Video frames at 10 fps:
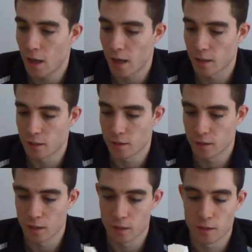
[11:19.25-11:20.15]
And
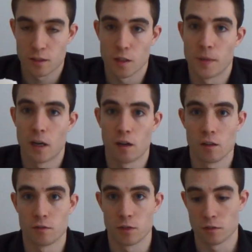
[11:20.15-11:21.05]
yeah, it's still about
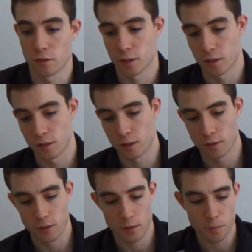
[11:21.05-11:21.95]
half full, so
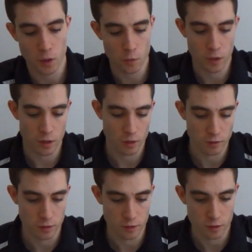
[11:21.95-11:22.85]
if you buy one of
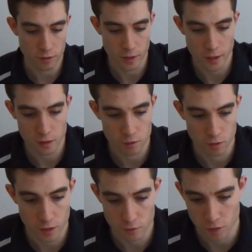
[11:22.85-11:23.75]
those, you're not going to get through
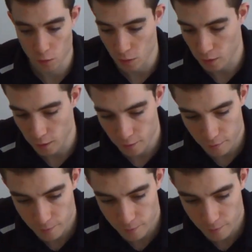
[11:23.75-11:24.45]
that very quickly.